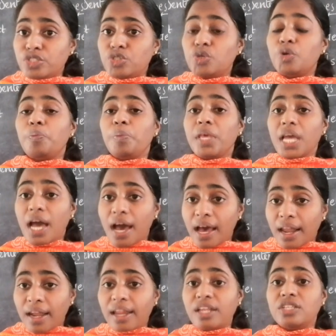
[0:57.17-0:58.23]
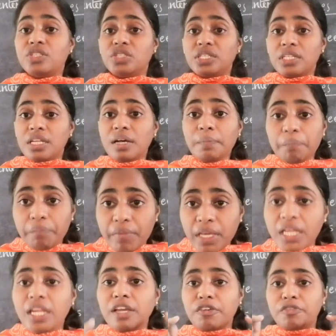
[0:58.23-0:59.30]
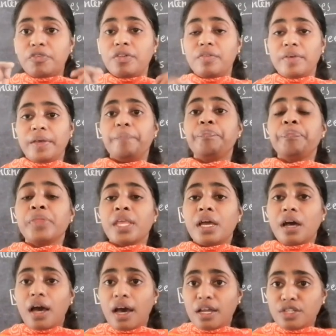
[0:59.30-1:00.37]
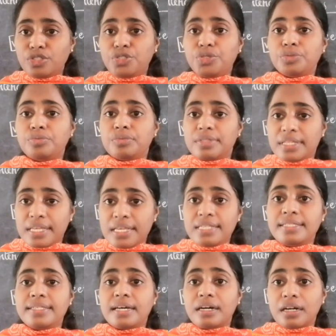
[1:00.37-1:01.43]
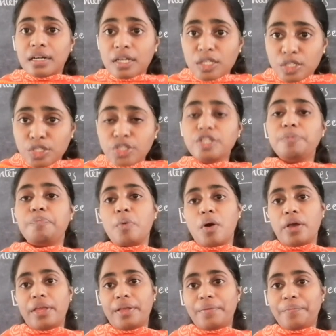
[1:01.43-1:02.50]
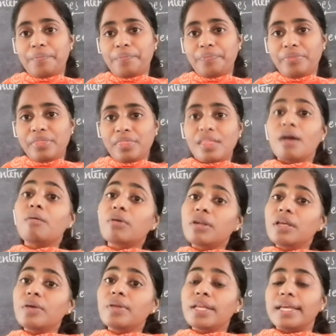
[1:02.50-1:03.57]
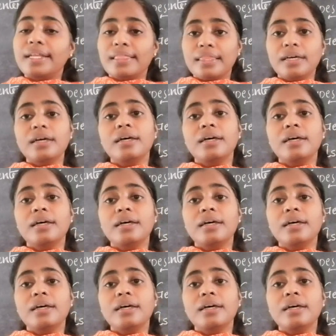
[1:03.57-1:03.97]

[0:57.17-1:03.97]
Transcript: should be arranged in a meaningful way. Arjun is a good boy. Now only you will get